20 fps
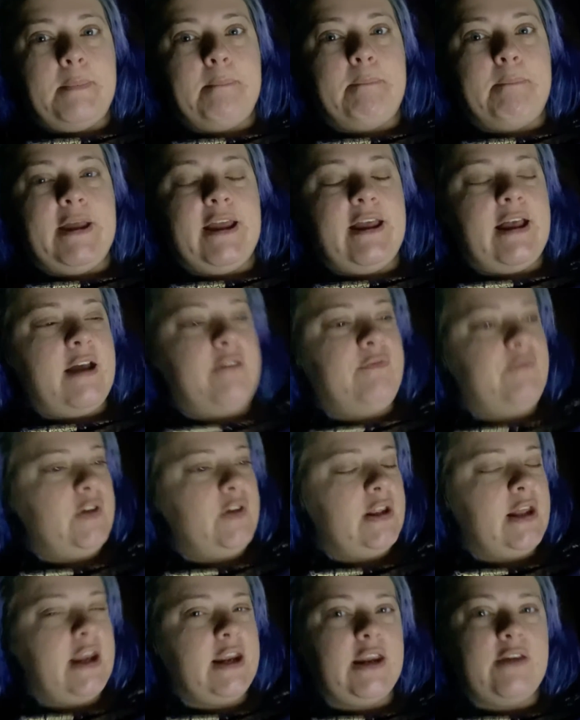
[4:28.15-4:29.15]
But I
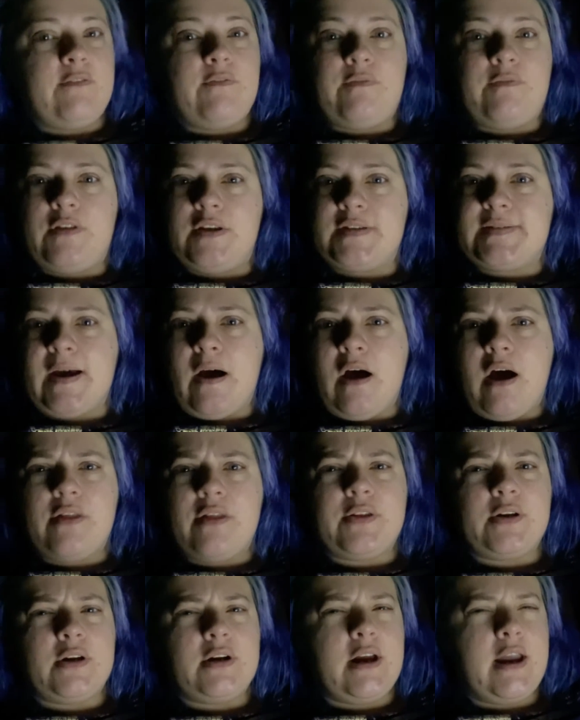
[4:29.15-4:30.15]
feel like if this
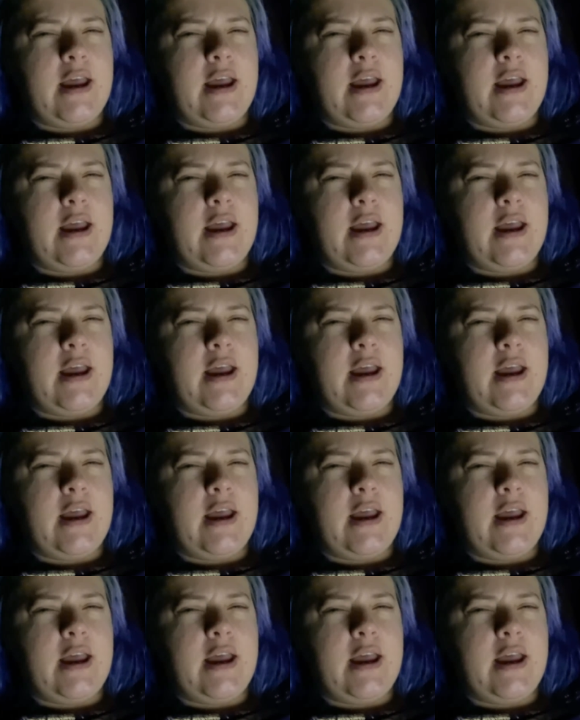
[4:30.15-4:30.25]
author